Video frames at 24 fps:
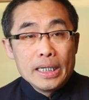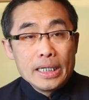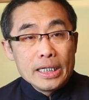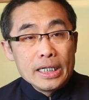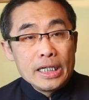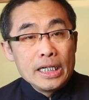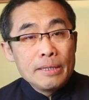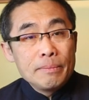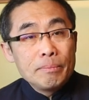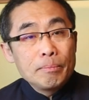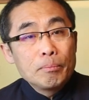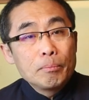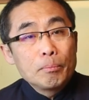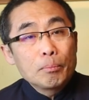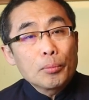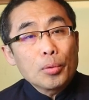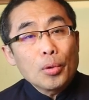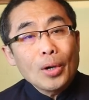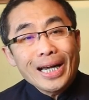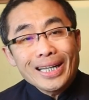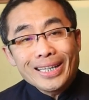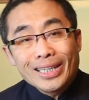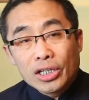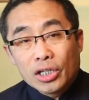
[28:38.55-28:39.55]
In
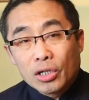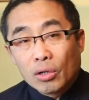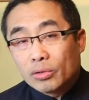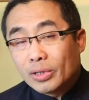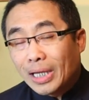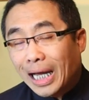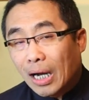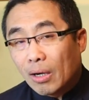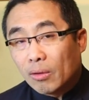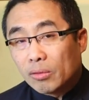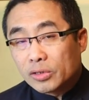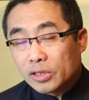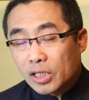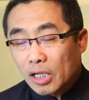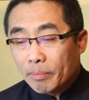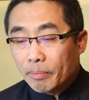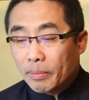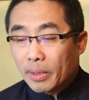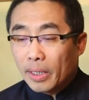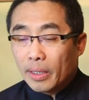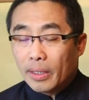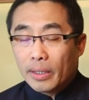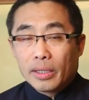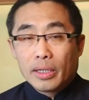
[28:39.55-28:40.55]
practical
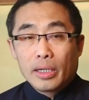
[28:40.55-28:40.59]
Taoism,